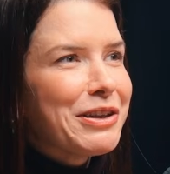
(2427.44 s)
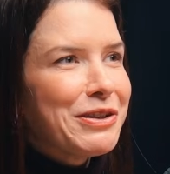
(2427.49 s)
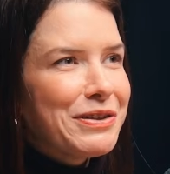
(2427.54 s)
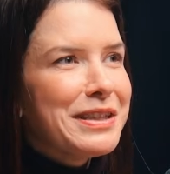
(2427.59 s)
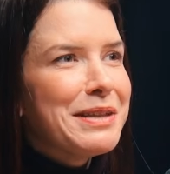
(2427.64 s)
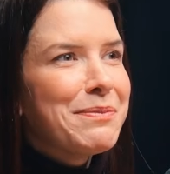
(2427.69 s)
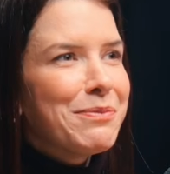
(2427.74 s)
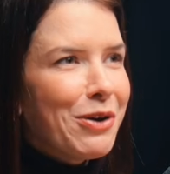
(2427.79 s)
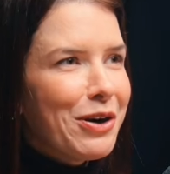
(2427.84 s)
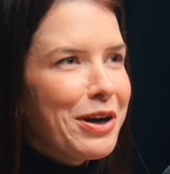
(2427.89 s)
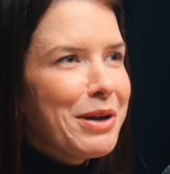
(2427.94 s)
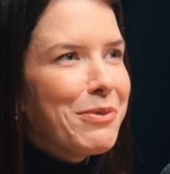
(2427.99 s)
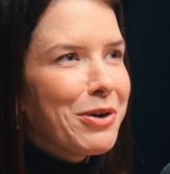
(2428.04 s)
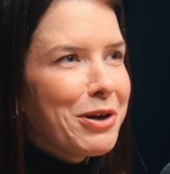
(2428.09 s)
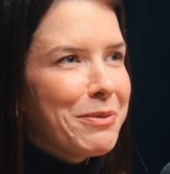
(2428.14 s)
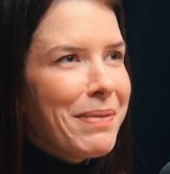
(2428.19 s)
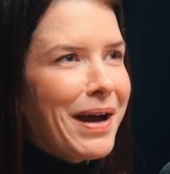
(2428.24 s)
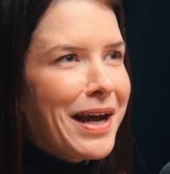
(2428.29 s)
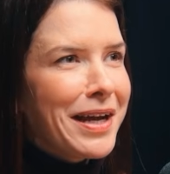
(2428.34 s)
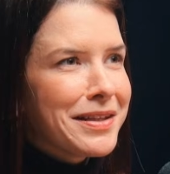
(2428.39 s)
you see more and
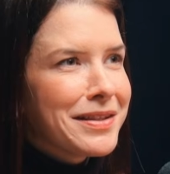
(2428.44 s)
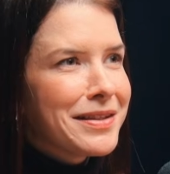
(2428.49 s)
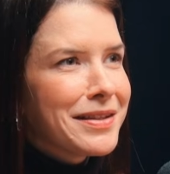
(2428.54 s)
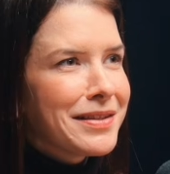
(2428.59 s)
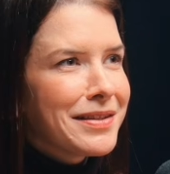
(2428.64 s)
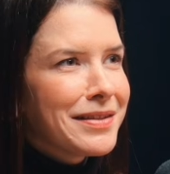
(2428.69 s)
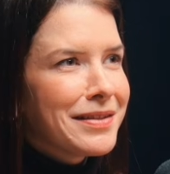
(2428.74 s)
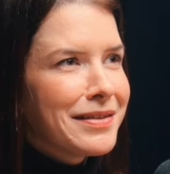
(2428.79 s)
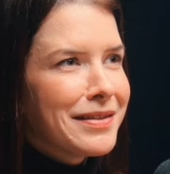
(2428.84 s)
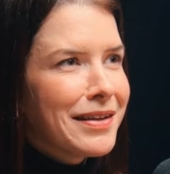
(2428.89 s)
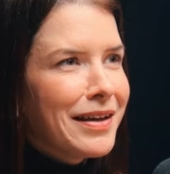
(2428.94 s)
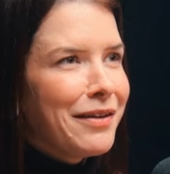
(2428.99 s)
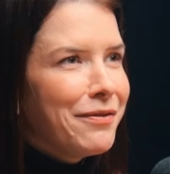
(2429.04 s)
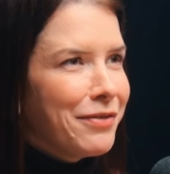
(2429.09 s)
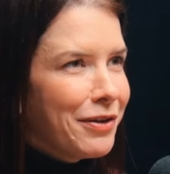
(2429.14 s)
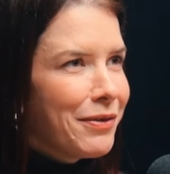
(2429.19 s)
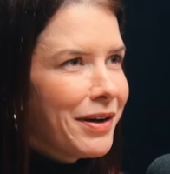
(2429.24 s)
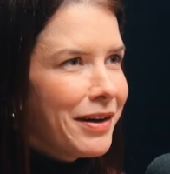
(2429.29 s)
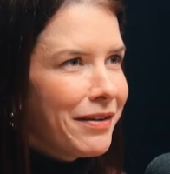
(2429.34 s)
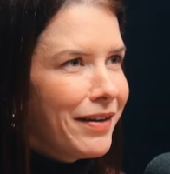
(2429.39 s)
more pets
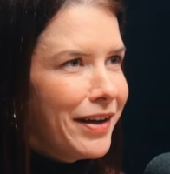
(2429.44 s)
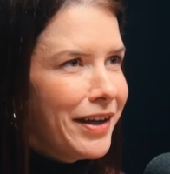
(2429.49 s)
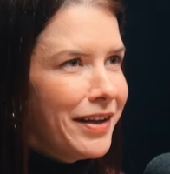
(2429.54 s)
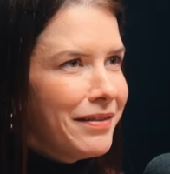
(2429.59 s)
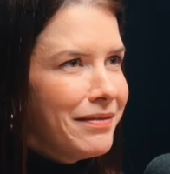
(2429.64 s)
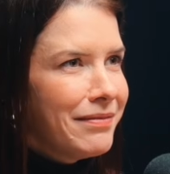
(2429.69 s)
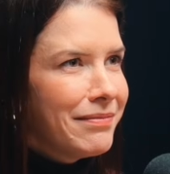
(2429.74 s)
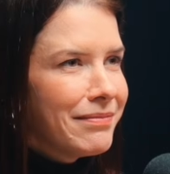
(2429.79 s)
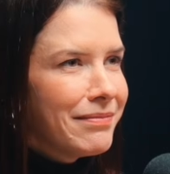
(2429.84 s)
everywhere, right?